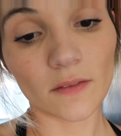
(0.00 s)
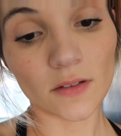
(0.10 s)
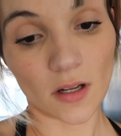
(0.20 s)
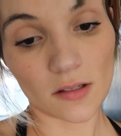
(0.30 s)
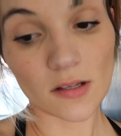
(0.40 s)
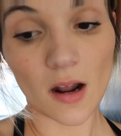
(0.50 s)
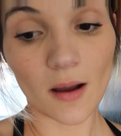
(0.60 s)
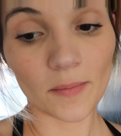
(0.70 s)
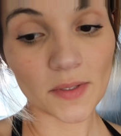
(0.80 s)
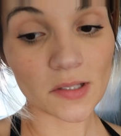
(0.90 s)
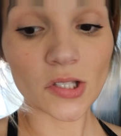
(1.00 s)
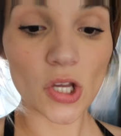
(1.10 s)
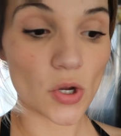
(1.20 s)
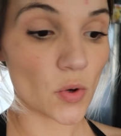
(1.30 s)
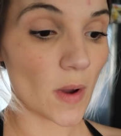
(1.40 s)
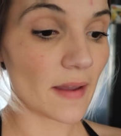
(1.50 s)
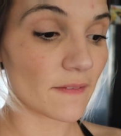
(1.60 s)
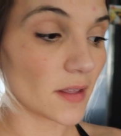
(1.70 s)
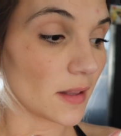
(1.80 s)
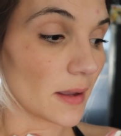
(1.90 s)
nonstop. So I
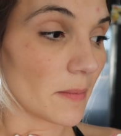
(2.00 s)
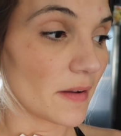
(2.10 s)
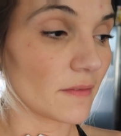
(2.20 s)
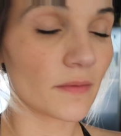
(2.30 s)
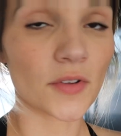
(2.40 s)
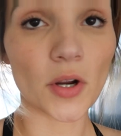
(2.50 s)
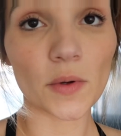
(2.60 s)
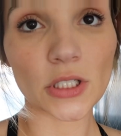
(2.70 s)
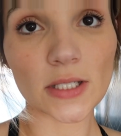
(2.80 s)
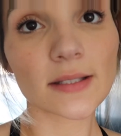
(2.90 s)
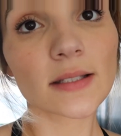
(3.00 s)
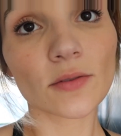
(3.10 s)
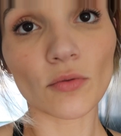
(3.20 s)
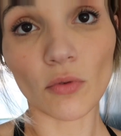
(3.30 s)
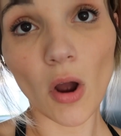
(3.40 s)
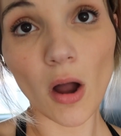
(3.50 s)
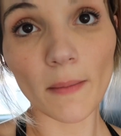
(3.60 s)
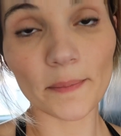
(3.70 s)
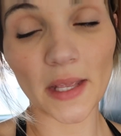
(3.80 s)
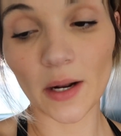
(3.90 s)
feel like my throat is just
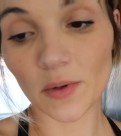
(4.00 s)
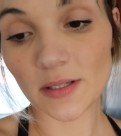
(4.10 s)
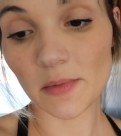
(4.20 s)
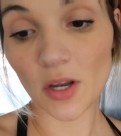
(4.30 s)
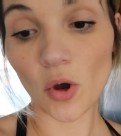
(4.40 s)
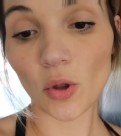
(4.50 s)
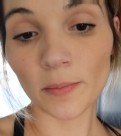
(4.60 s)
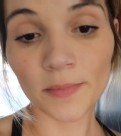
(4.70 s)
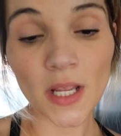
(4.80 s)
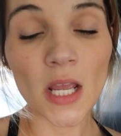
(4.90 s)
raw and I want something cold.